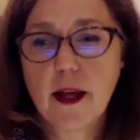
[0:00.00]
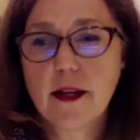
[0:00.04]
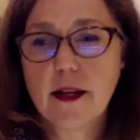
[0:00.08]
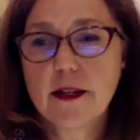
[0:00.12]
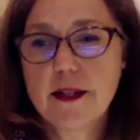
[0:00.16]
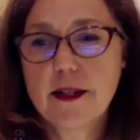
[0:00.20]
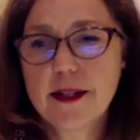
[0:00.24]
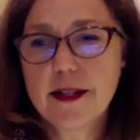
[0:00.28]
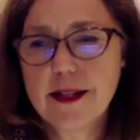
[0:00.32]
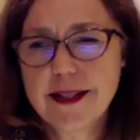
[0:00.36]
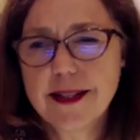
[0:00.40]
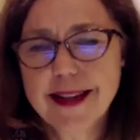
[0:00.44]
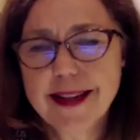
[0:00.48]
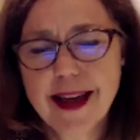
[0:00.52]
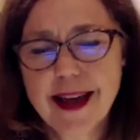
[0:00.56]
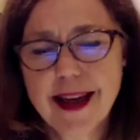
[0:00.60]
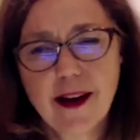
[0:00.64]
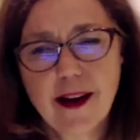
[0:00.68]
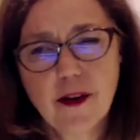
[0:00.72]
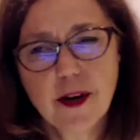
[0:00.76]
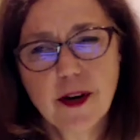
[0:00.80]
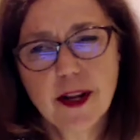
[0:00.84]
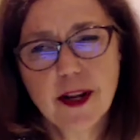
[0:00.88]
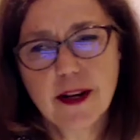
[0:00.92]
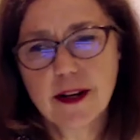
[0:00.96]

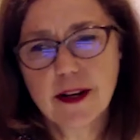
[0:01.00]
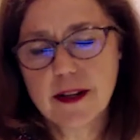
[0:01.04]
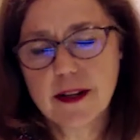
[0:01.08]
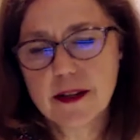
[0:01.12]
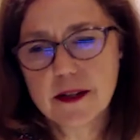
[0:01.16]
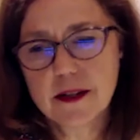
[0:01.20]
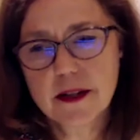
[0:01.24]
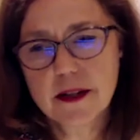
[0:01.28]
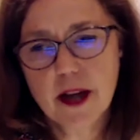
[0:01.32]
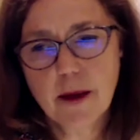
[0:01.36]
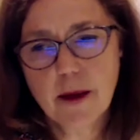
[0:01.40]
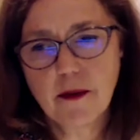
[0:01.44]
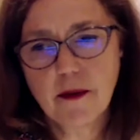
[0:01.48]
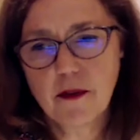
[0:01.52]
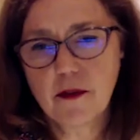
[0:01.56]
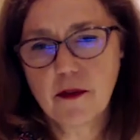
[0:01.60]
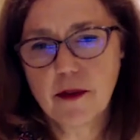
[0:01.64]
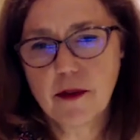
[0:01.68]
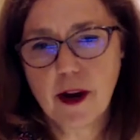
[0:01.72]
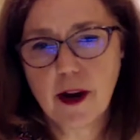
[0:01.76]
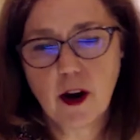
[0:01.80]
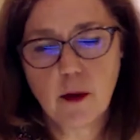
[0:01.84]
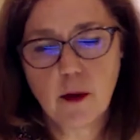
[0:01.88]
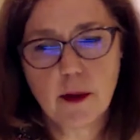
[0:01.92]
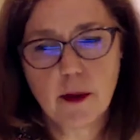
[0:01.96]
Discounting in this type of
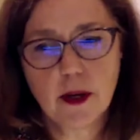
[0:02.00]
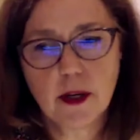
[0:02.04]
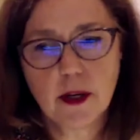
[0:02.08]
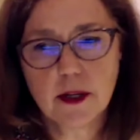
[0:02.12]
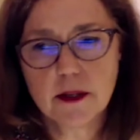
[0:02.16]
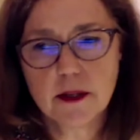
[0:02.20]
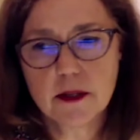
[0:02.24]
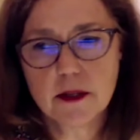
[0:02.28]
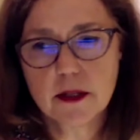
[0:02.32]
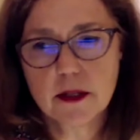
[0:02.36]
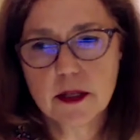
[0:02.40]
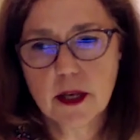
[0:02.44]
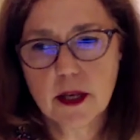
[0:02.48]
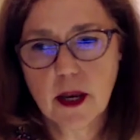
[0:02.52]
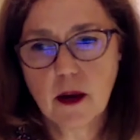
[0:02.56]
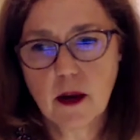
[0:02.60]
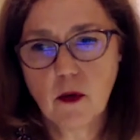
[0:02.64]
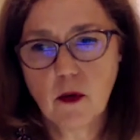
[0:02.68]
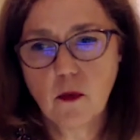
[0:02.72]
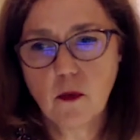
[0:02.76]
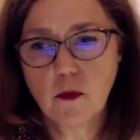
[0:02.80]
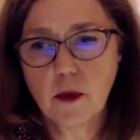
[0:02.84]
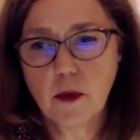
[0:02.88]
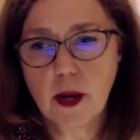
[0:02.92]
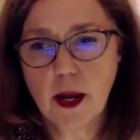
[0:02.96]
environment is
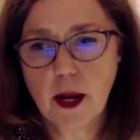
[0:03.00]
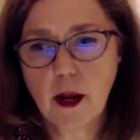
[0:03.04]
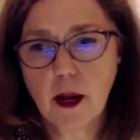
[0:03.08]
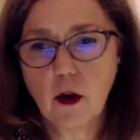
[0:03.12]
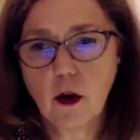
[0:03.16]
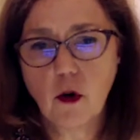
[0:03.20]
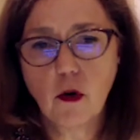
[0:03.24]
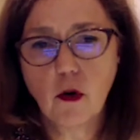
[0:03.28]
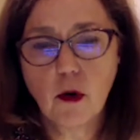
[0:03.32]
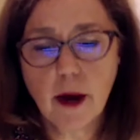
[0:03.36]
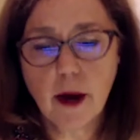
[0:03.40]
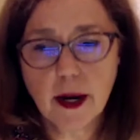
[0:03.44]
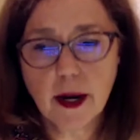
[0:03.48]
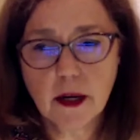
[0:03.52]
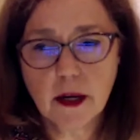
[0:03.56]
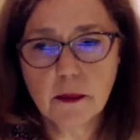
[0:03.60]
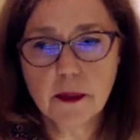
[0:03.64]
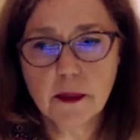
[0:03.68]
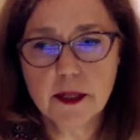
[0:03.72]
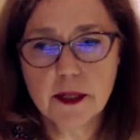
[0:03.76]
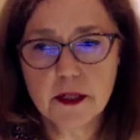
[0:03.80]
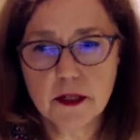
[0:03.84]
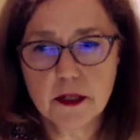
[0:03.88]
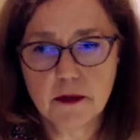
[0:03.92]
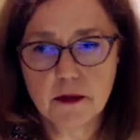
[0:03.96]

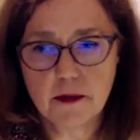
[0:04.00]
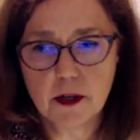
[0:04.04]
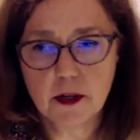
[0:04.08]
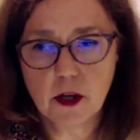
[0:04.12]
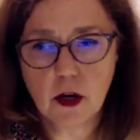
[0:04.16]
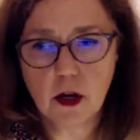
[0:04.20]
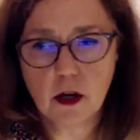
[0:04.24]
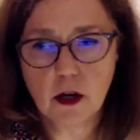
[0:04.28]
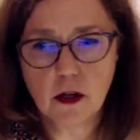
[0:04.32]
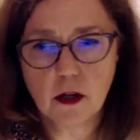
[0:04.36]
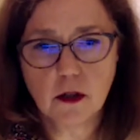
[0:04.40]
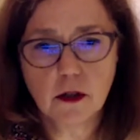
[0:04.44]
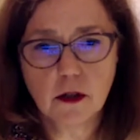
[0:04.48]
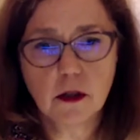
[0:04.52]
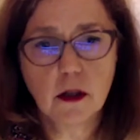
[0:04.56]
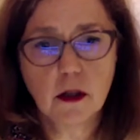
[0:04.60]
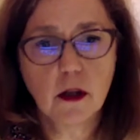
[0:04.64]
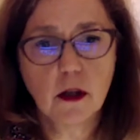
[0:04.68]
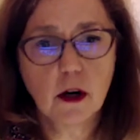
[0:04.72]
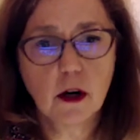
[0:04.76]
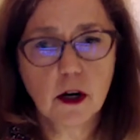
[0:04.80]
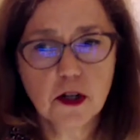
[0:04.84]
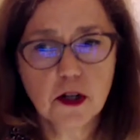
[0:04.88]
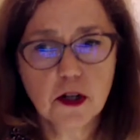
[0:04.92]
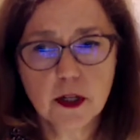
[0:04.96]
incredibly difficult,
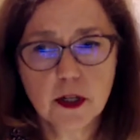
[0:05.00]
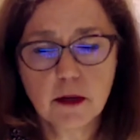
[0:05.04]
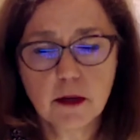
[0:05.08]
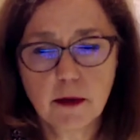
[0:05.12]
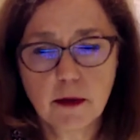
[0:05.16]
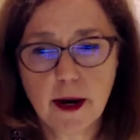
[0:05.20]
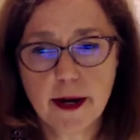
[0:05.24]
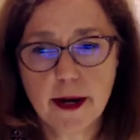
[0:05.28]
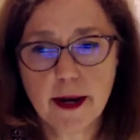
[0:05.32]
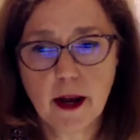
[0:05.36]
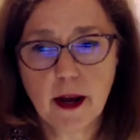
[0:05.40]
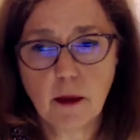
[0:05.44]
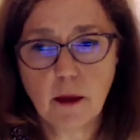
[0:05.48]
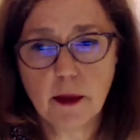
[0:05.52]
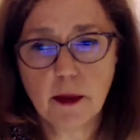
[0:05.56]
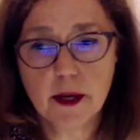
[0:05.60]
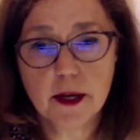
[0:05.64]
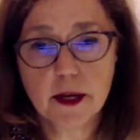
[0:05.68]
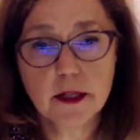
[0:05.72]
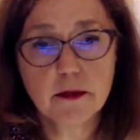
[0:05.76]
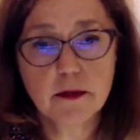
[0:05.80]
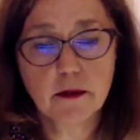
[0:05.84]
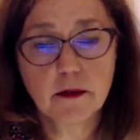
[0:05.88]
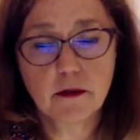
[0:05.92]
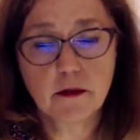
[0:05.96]
largely right now
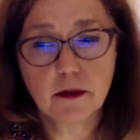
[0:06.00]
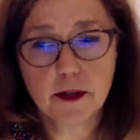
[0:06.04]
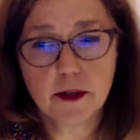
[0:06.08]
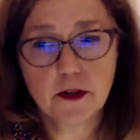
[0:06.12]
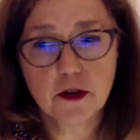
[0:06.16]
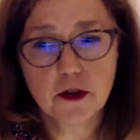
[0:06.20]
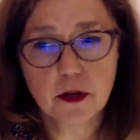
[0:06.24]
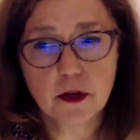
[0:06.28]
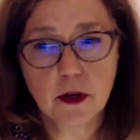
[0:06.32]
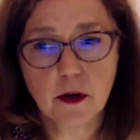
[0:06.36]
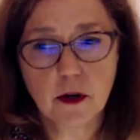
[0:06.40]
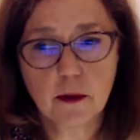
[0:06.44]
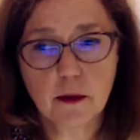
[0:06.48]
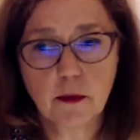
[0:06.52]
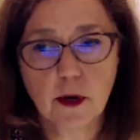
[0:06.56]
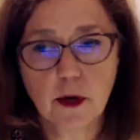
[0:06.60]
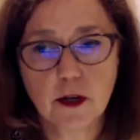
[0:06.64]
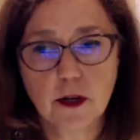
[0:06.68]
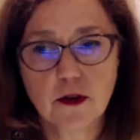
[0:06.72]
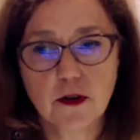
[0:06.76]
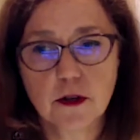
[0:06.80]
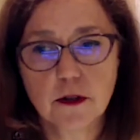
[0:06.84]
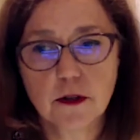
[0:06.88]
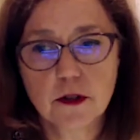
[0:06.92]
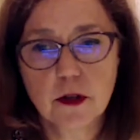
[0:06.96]
because of inflationary
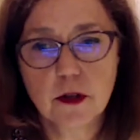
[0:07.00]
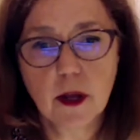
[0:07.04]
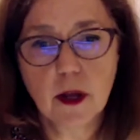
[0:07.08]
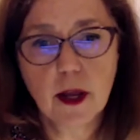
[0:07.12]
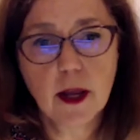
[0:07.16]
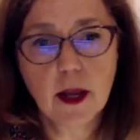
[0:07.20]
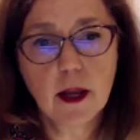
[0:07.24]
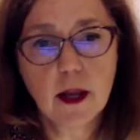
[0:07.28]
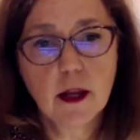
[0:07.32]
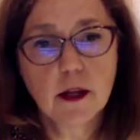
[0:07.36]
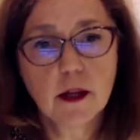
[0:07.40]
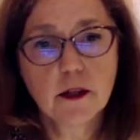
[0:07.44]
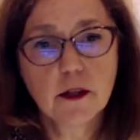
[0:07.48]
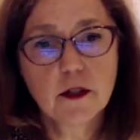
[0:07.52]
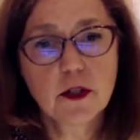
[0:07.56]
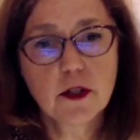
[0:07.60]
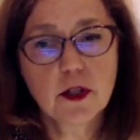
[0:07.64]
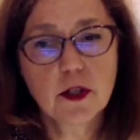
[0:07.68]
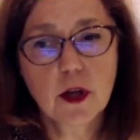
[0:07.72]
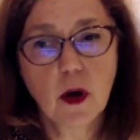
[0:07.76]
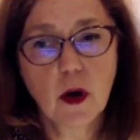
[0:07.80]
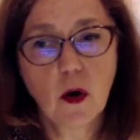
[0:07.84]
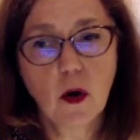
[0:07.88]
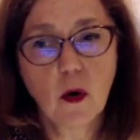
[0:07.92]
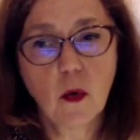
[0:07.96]
pressures. Yeah.
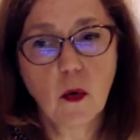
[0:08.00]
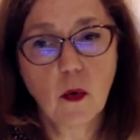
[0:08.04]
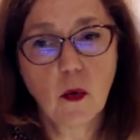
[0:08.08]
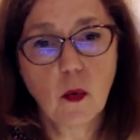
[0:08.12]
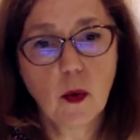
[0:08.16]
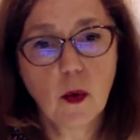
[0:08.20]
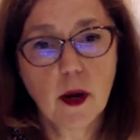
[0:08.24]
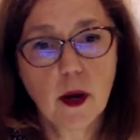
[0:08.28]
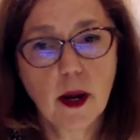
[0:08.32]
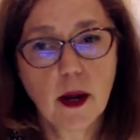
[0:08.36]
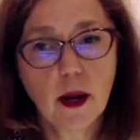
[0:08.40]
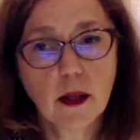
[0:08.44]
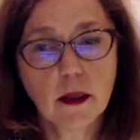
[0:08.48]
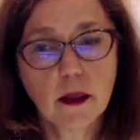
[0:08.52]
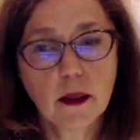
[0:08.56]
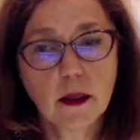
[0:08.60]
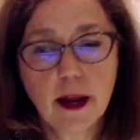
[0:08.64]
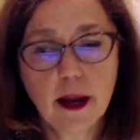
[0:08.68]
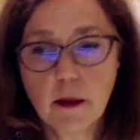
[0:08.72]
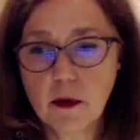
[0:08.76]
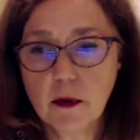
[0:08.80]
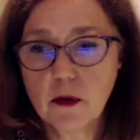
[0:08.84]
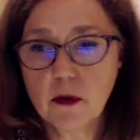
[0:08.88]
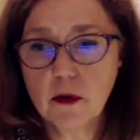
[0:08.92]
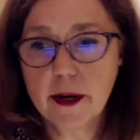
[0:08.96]
So
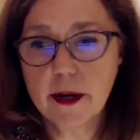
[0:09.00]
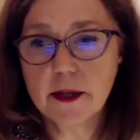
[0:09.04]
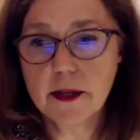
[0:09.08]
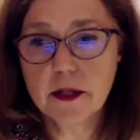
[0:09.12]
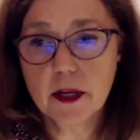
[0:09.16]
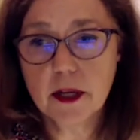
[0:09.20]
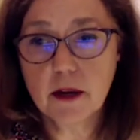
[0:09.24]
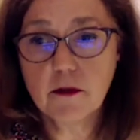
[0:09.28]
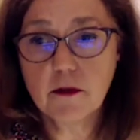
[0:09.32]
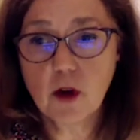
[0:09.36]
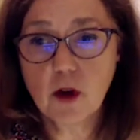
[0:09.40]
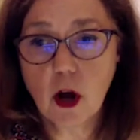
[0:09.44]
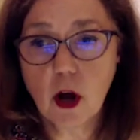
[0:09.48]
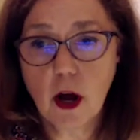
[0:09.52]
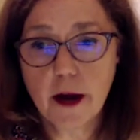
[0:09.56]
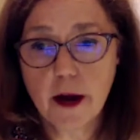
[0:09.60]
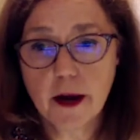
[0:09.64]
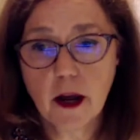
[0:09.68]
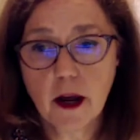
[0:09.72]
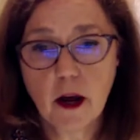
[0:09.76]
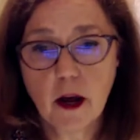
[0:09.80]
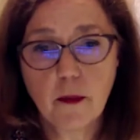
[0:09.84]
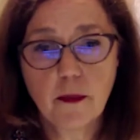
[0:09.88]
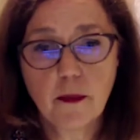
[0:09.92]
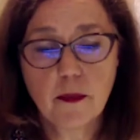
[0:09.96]
labor rates have gone
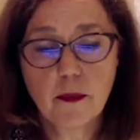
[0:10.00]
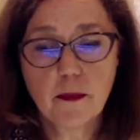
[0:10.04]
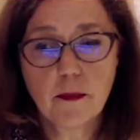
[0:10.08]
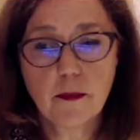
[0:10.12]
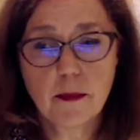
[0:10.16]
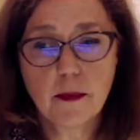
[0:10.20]
up.